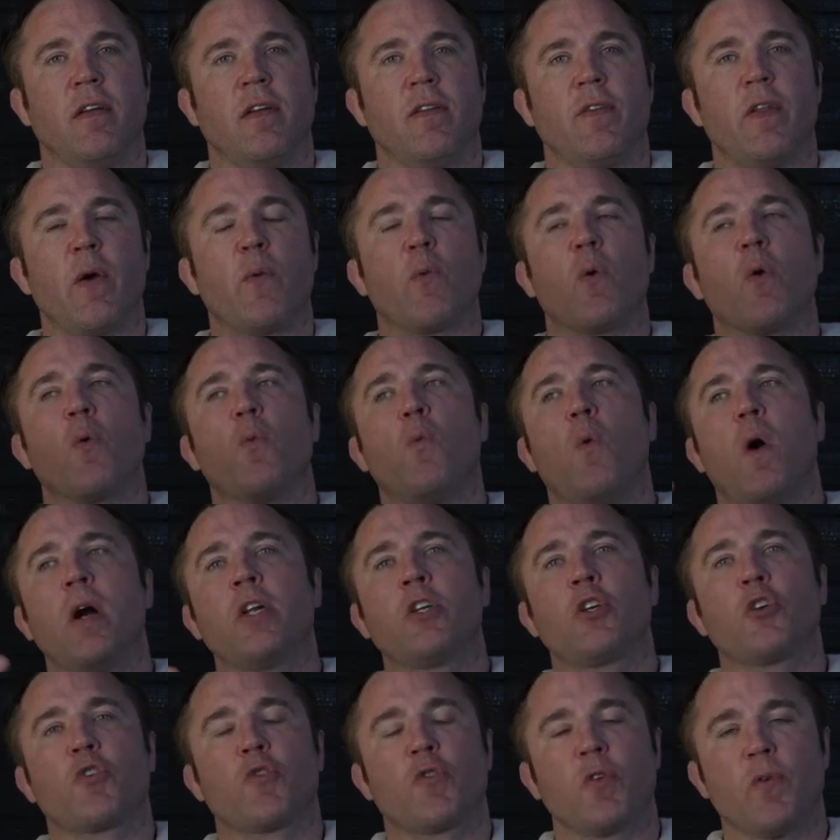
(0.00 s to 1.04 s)
that were
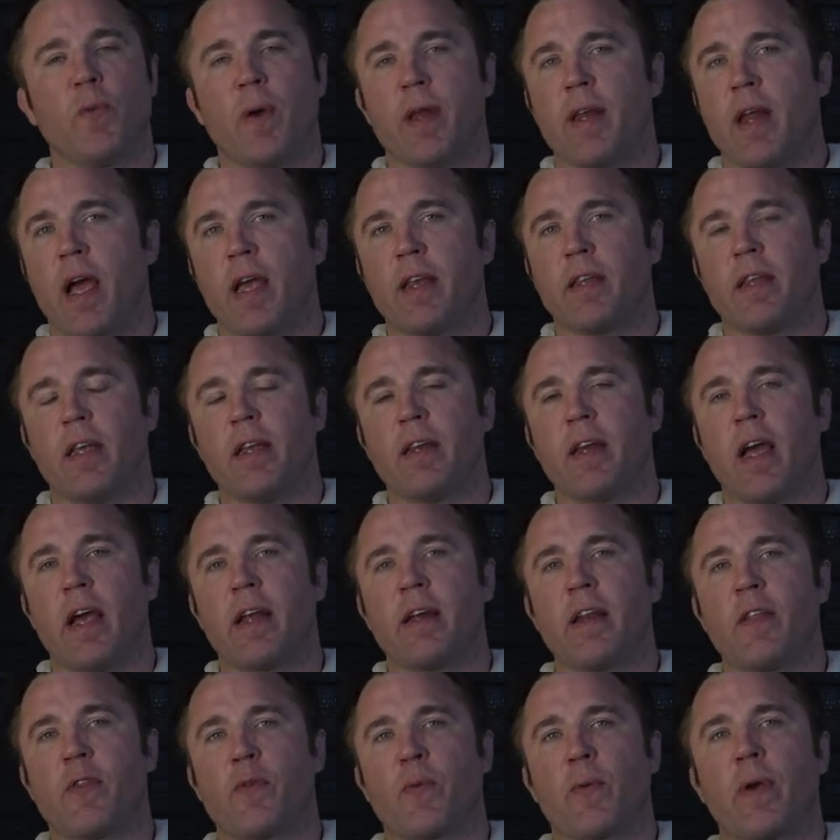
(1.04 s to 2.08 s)
once true in
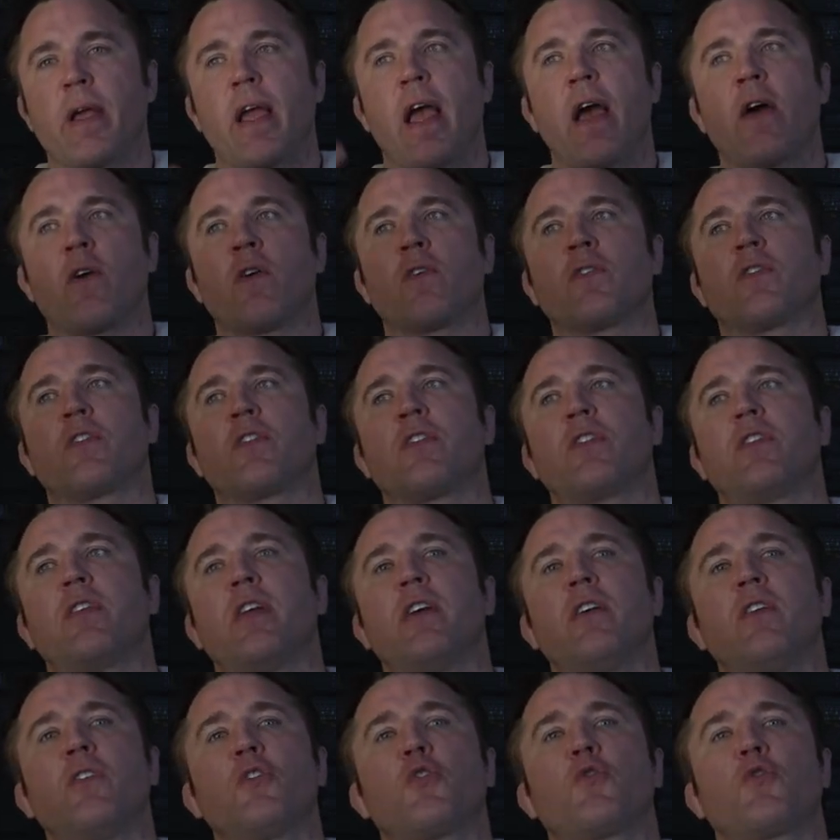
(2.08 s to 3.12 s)
1993 and are
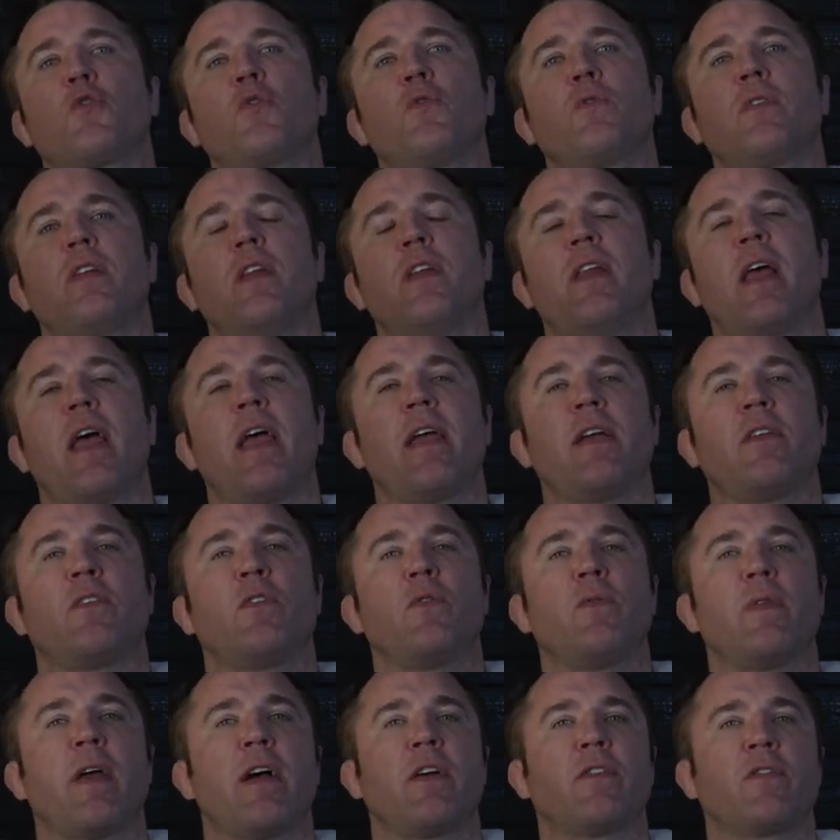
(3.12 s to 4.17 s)
still true today in
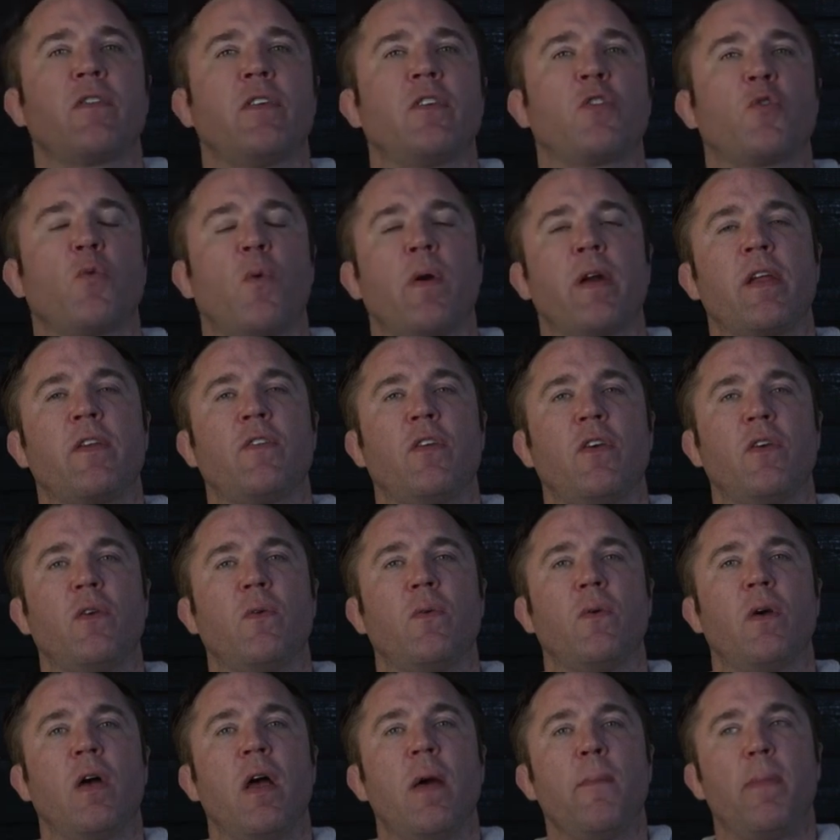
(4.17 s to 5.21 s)

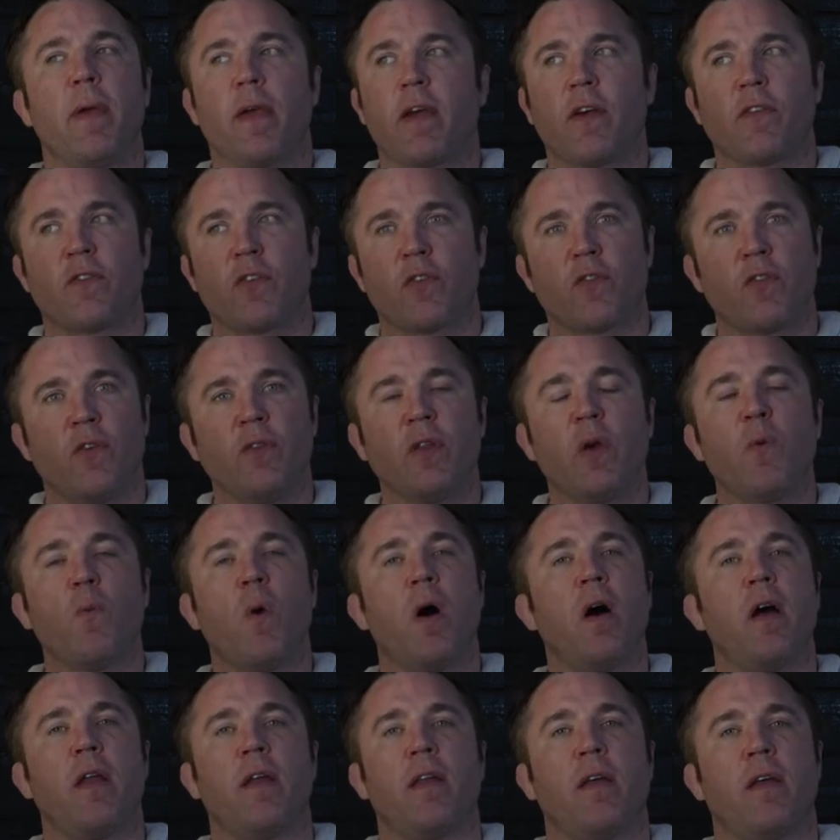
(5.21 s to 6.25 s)
2022? Because there's only
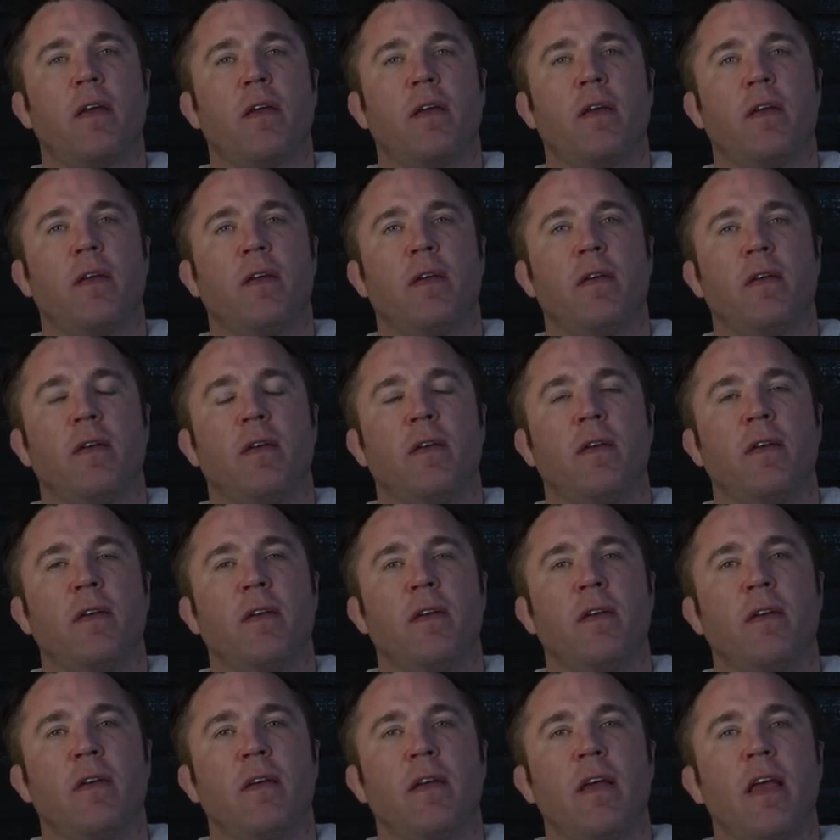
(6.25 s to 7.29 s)
one.
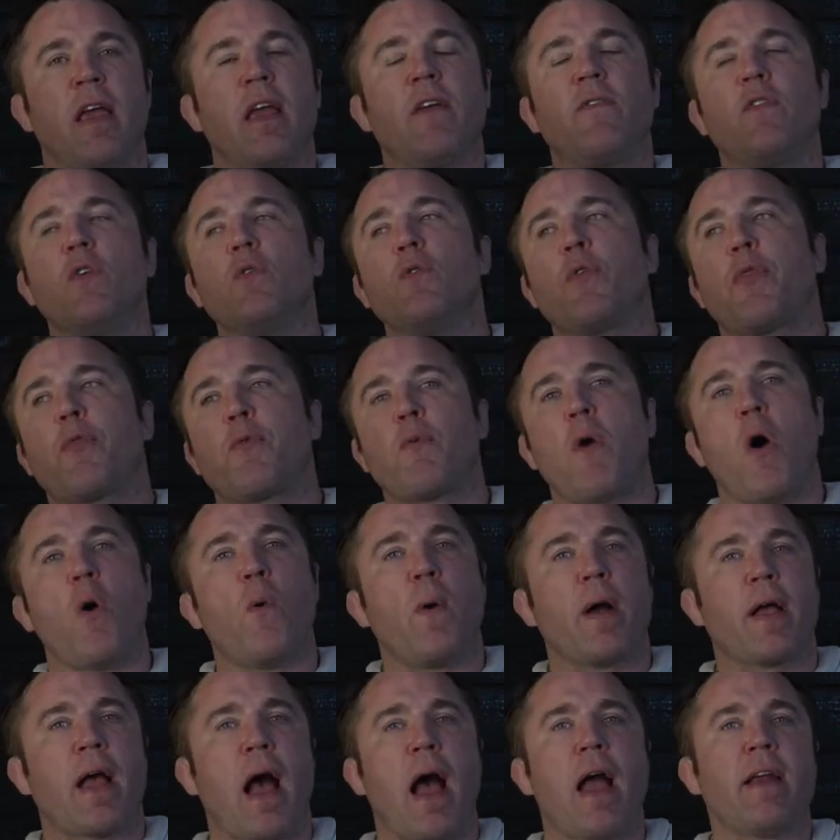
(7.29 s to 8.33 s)
If you
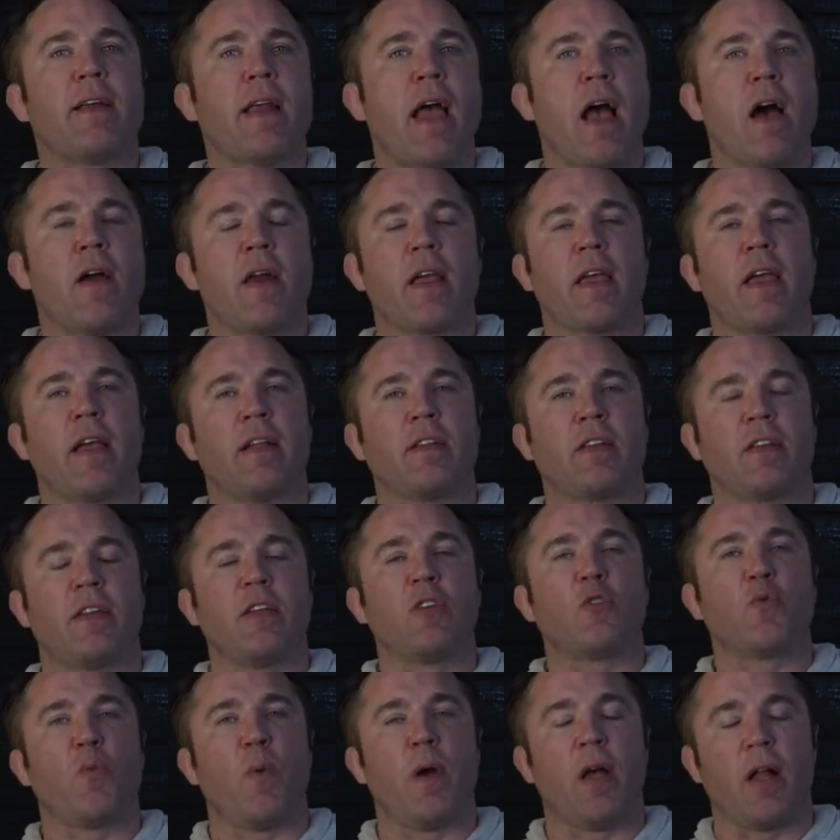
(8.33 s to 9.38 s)
throw a guy down against
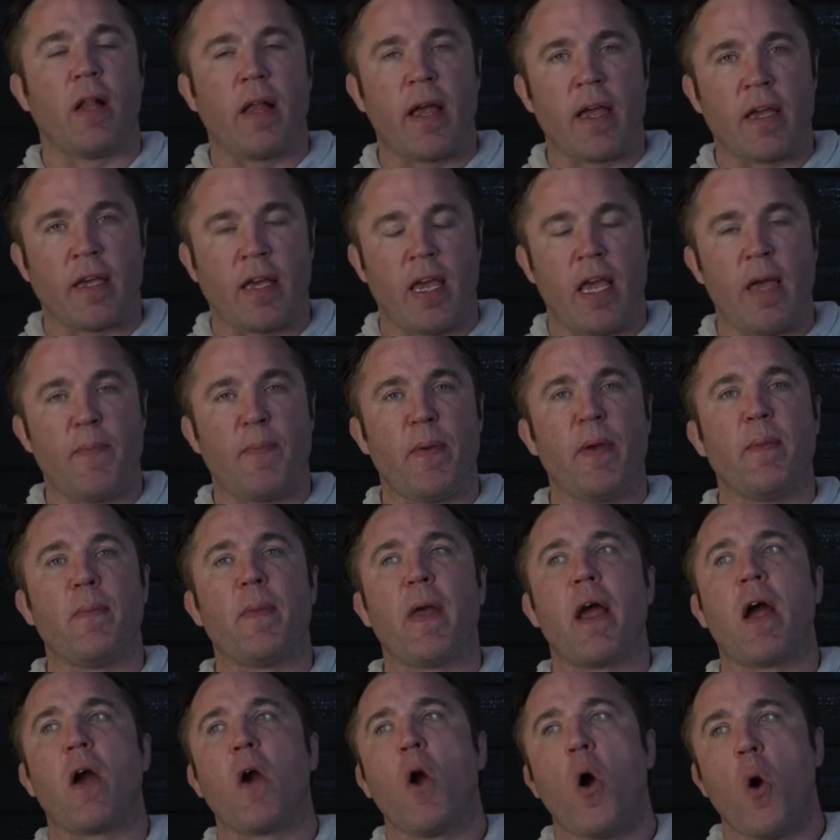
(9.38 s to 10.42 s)
his will and keep him
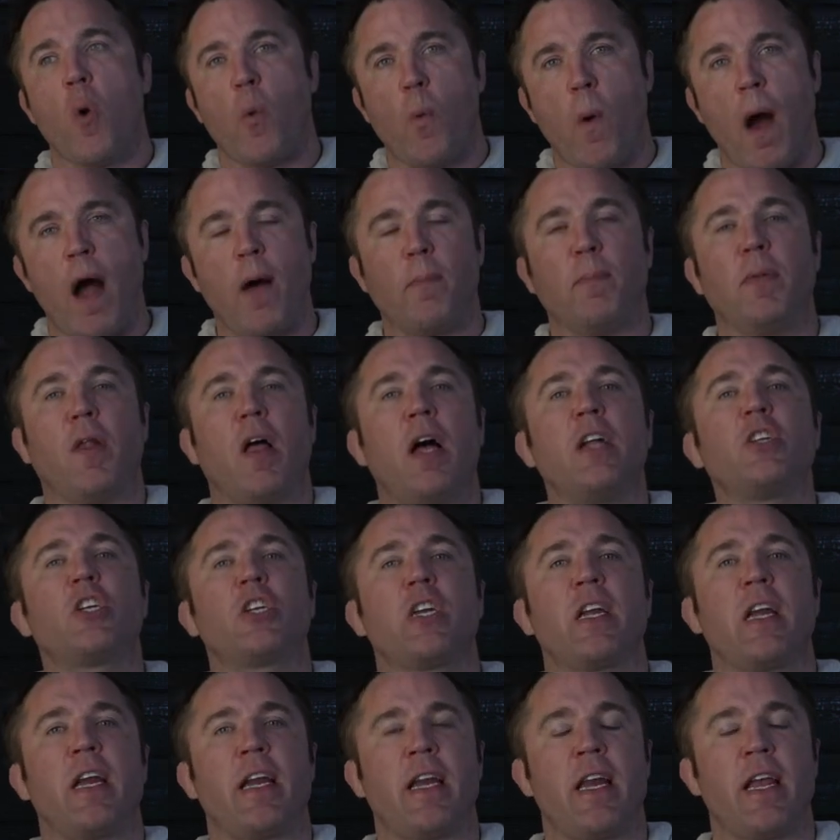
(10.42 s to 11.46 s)
there while
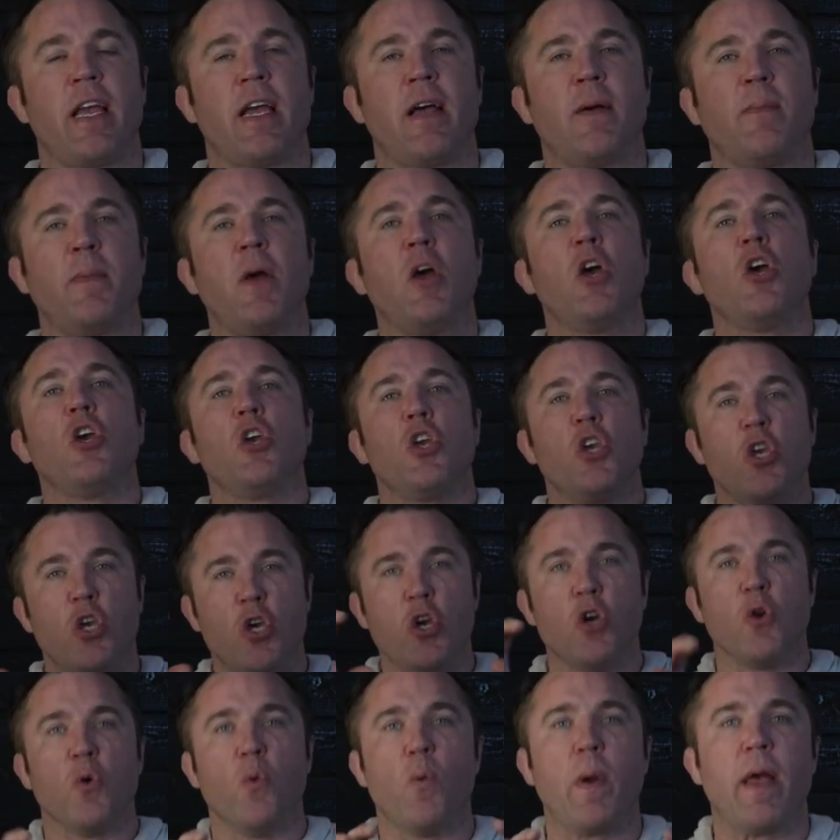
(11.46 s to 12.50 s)
bludgeoning him,
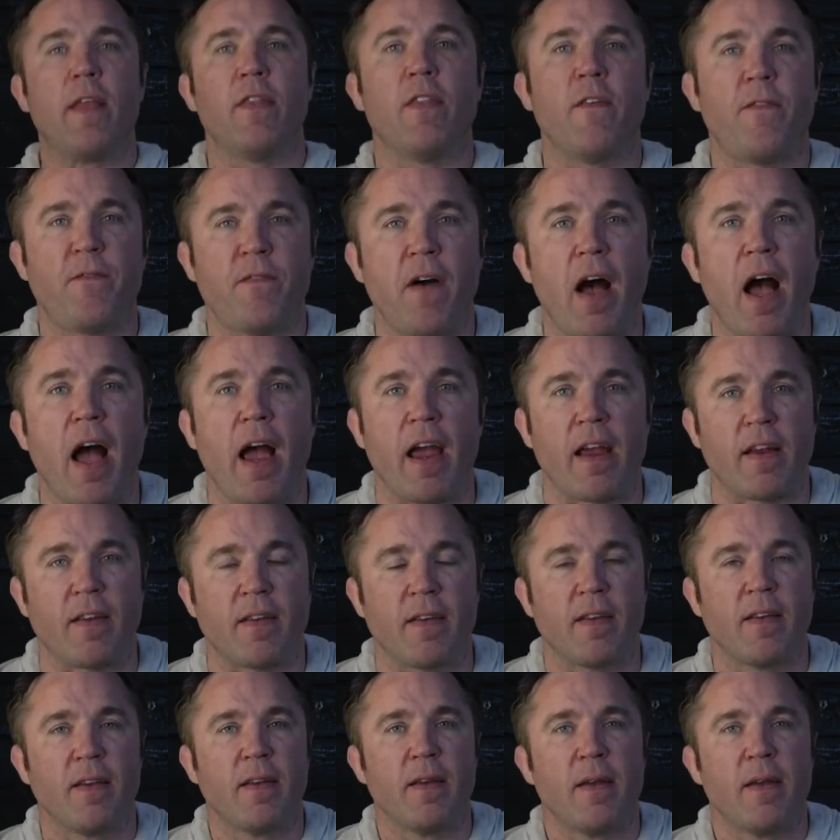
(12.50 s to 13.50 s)
you win the fight.